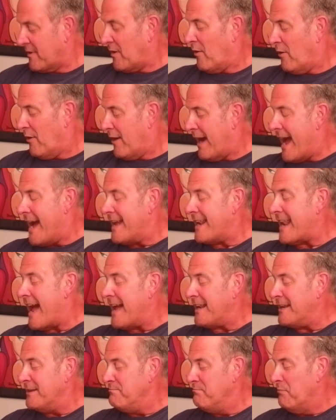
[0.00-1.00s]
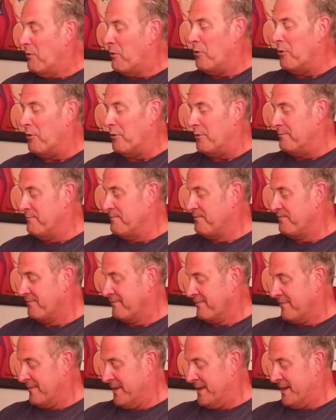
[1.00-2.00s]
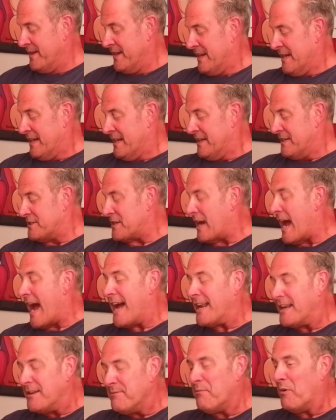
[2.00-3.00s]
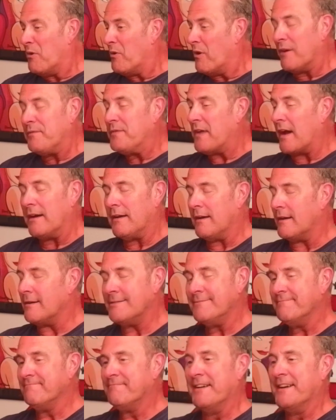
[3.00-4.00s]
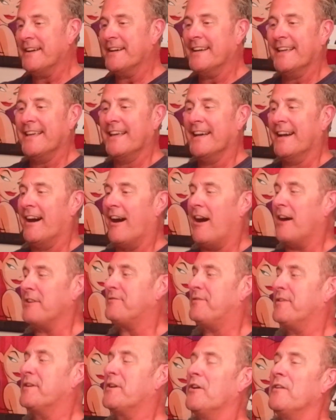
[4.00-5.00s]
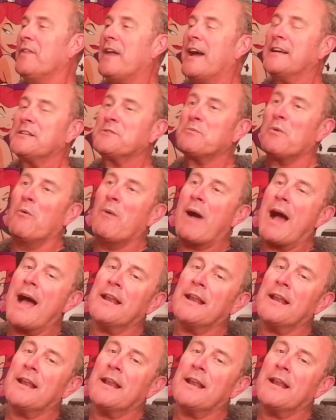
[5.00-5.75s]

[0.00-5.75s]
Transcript: God, Alan Moore. So Alan Moore, I forgot that as well.